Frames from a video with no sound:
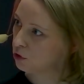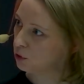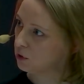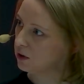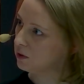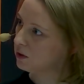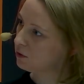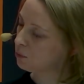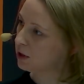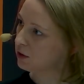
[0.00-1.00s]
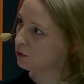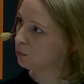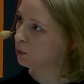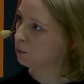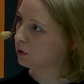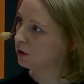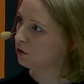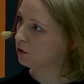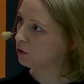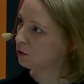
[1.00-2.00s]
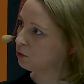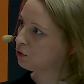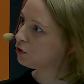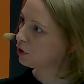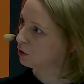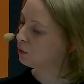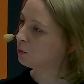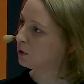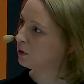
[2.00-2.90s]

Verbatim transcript: chosen this patient population to start